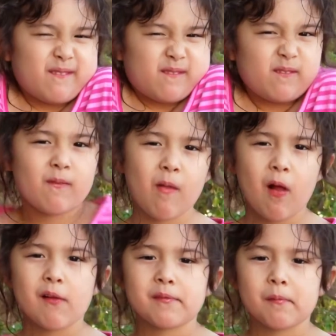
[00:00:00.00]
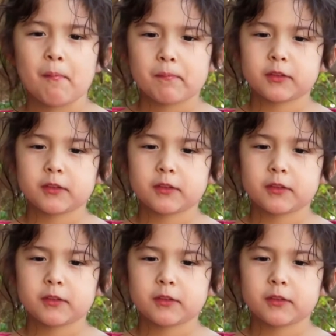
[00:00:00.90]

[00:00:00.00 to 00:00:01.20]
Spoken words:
You just like to look at them?